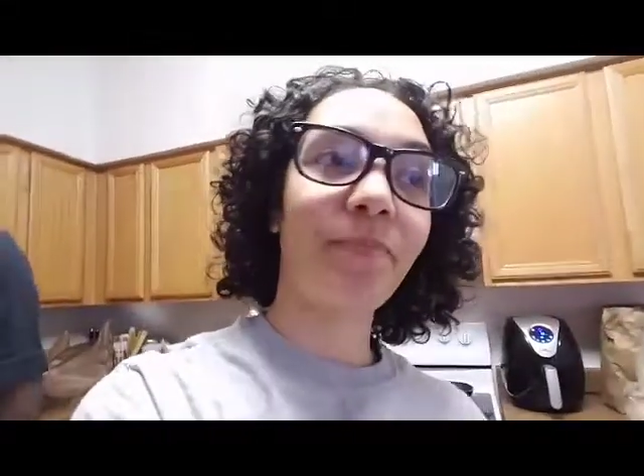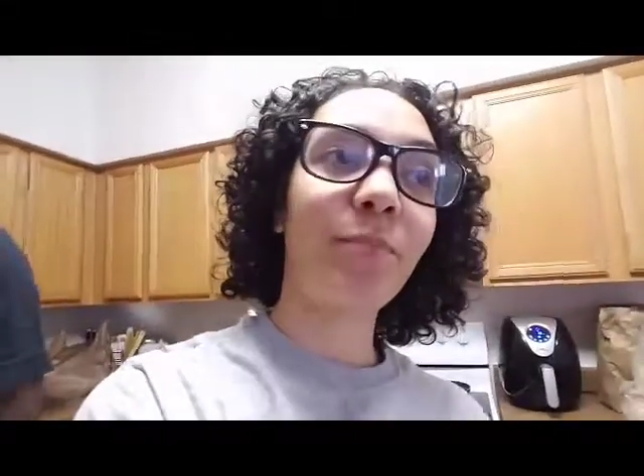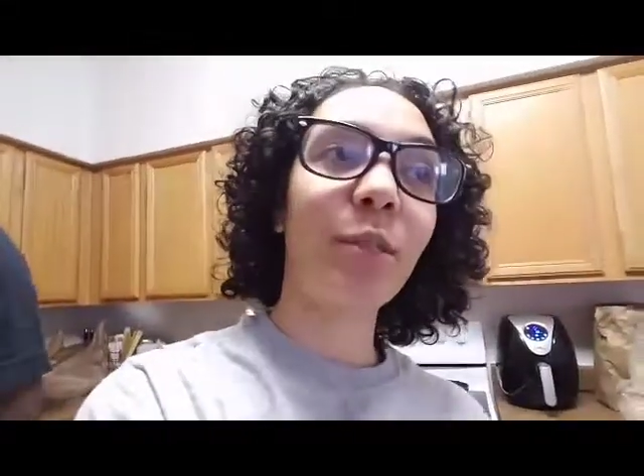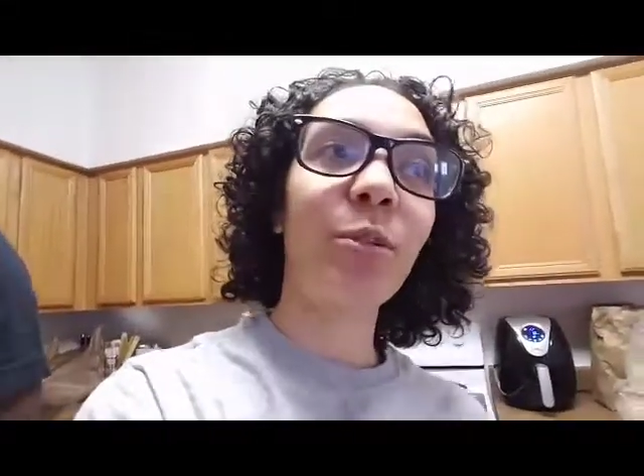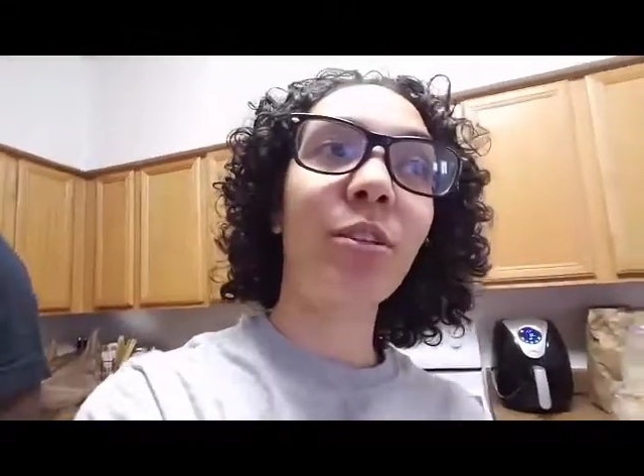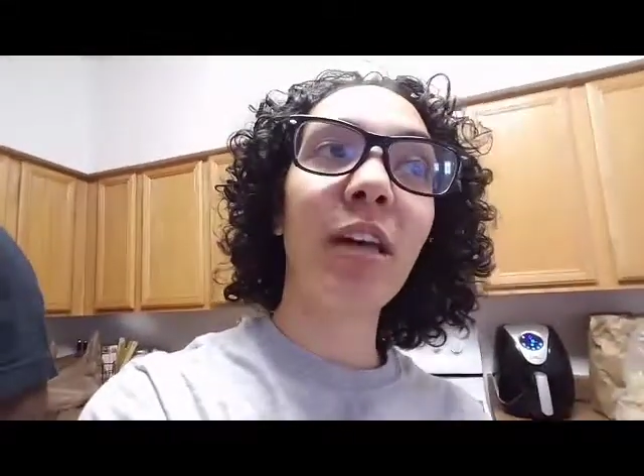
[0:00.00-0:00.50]

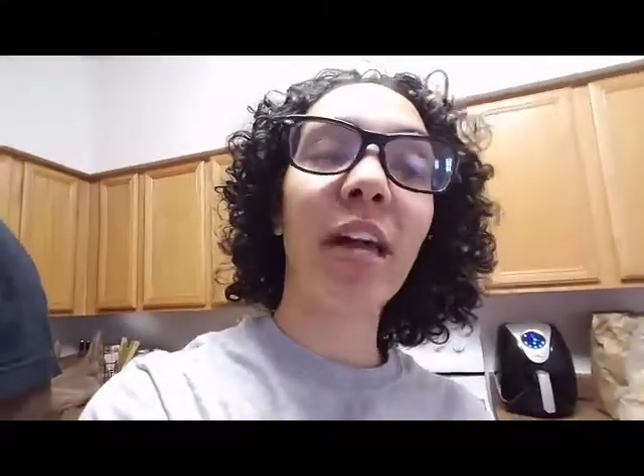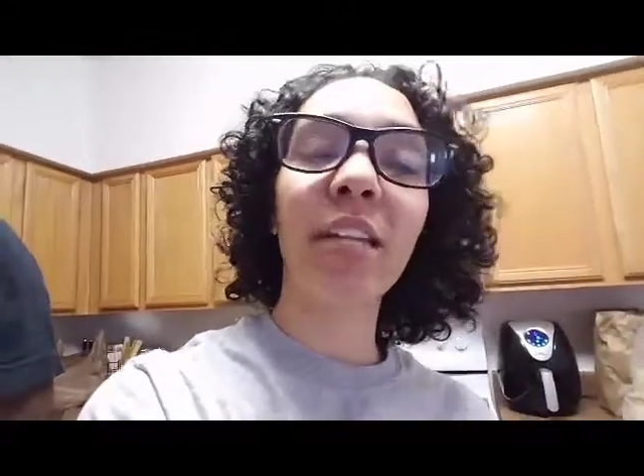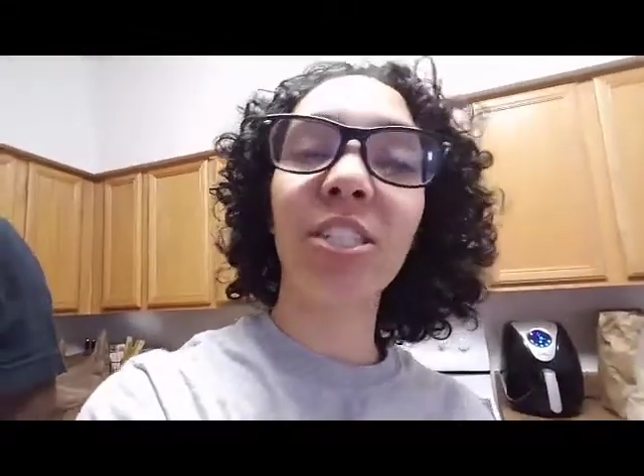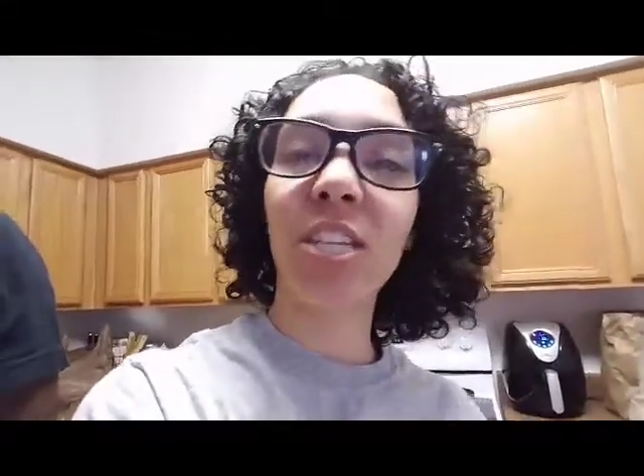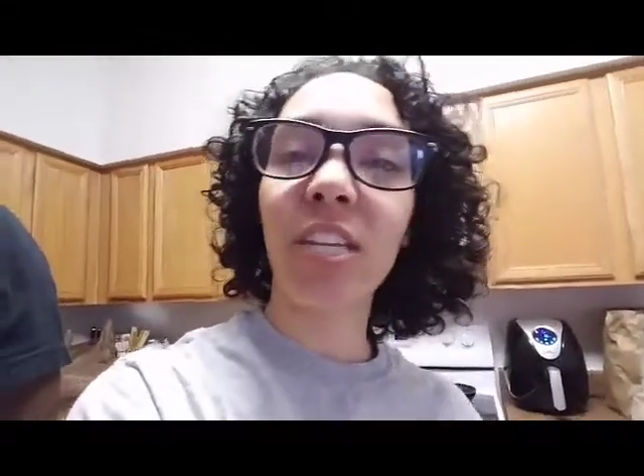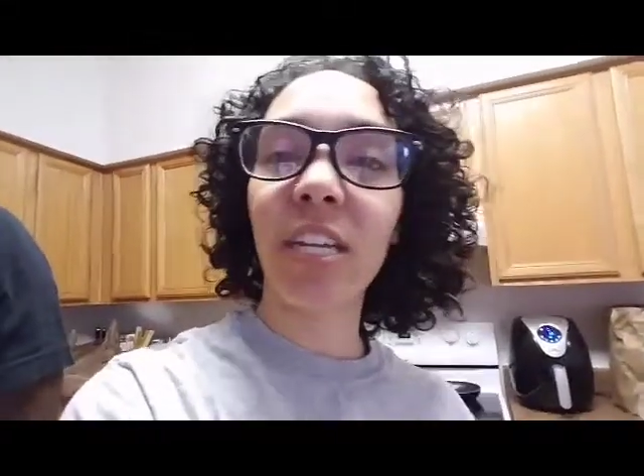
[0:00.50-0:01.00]
we do a lot
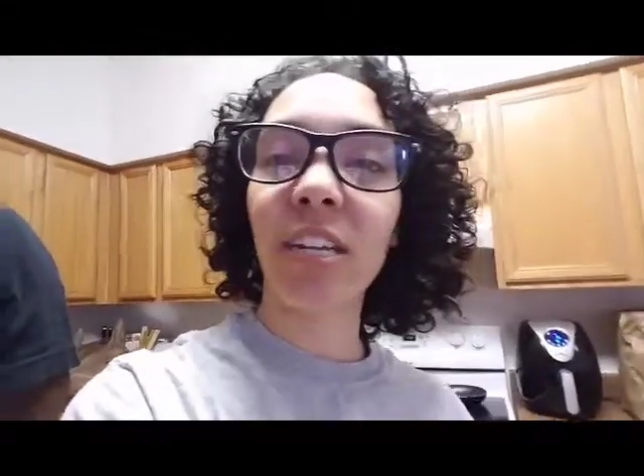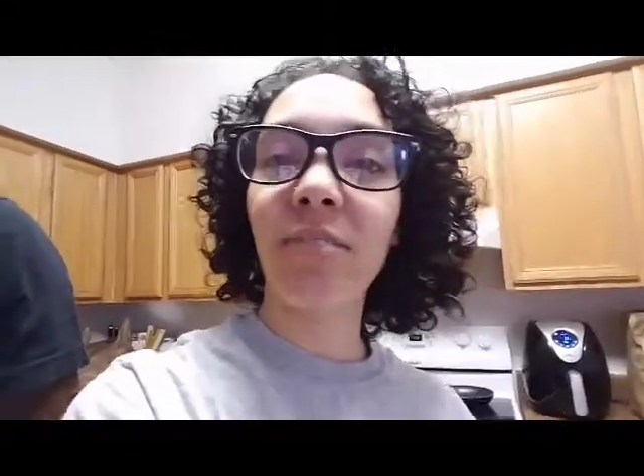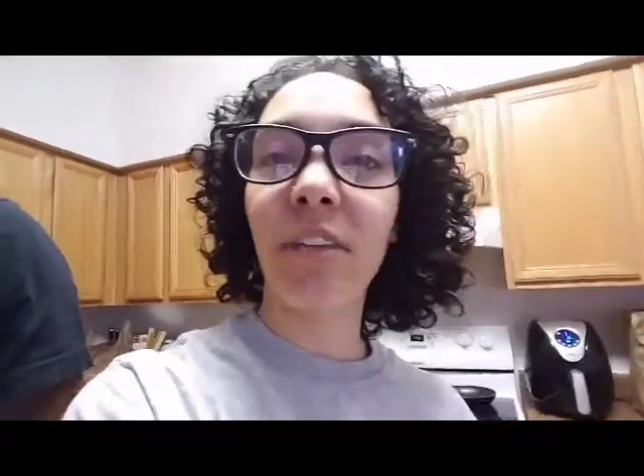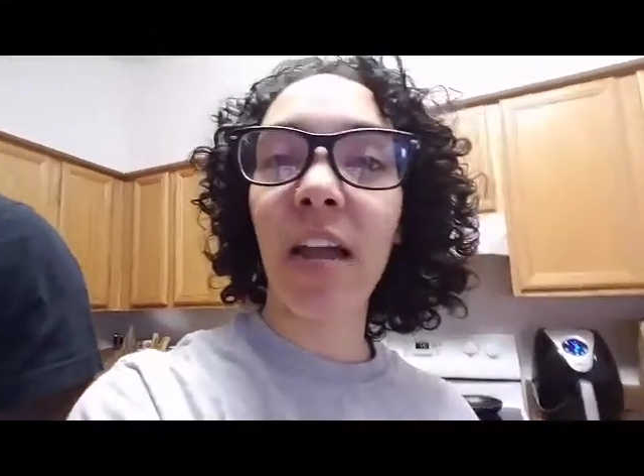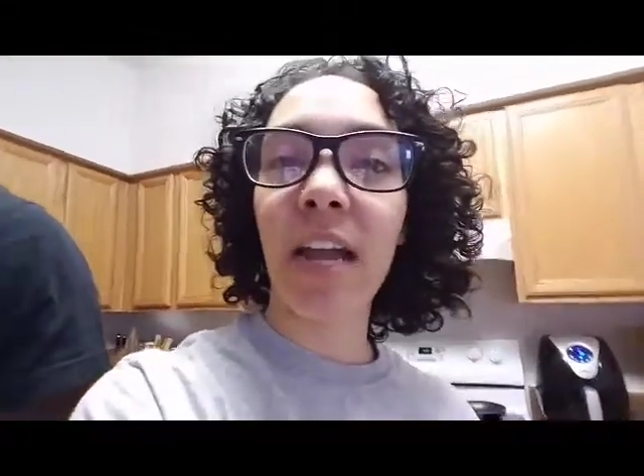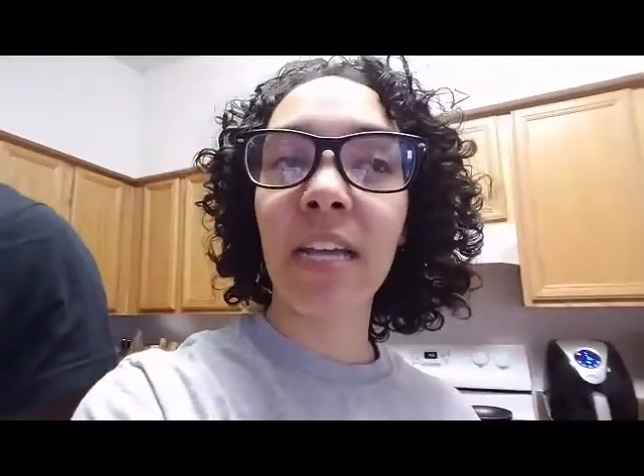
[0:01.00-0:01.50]
of chicken and
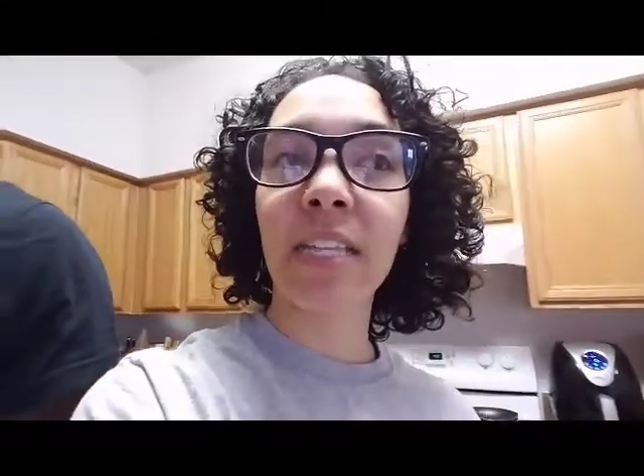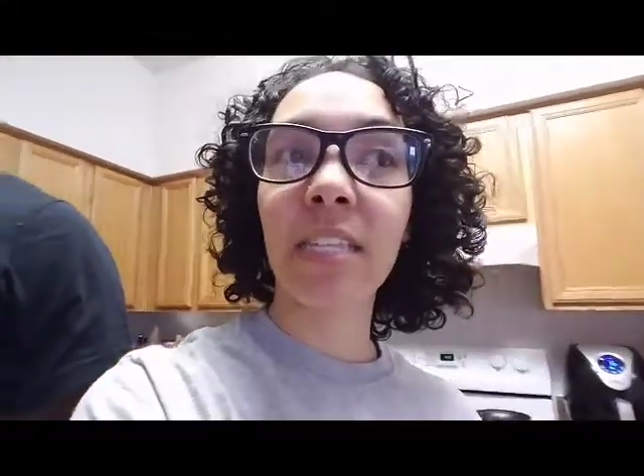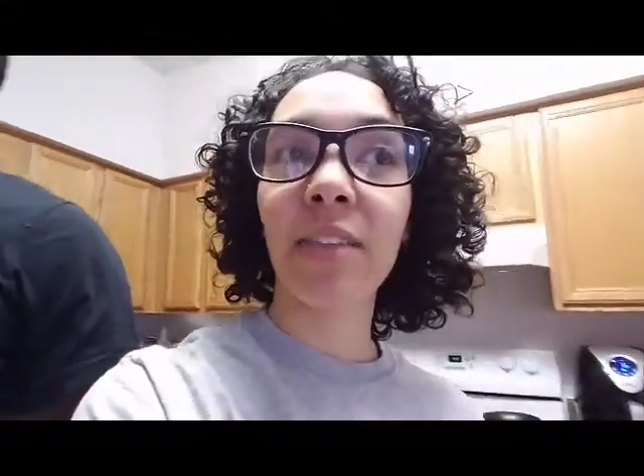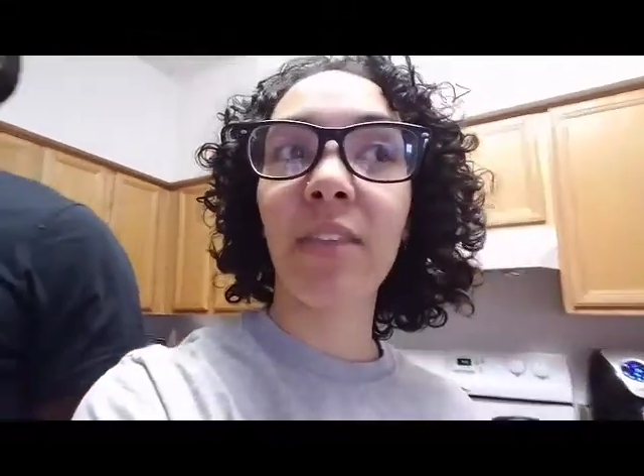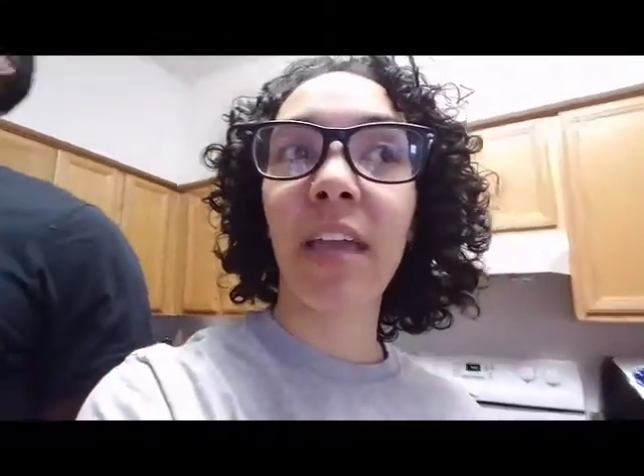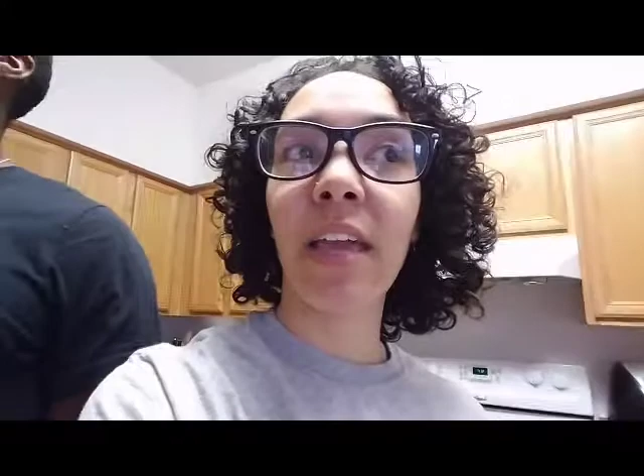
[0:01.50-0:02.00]
rice
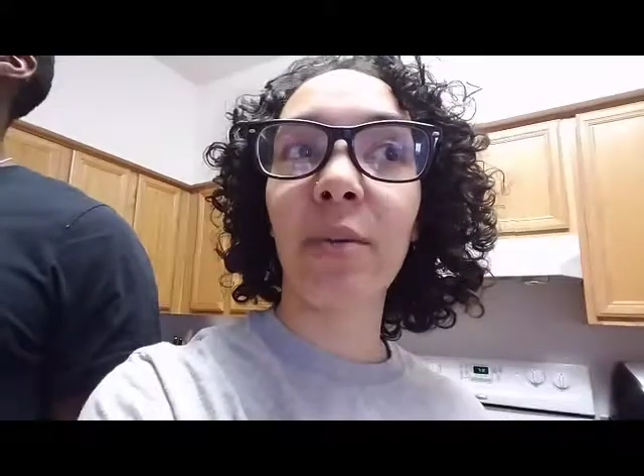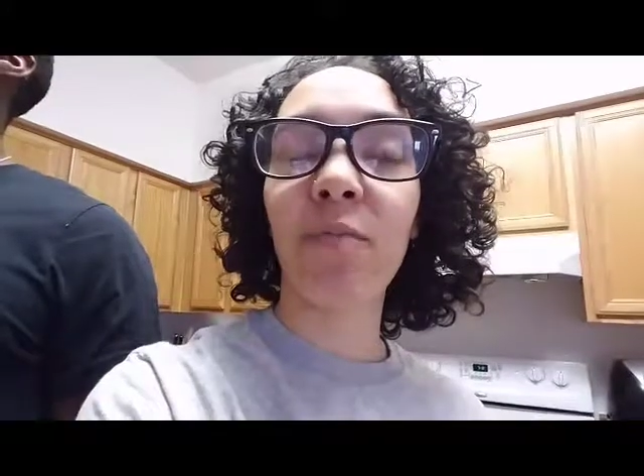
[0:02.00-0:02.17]
and like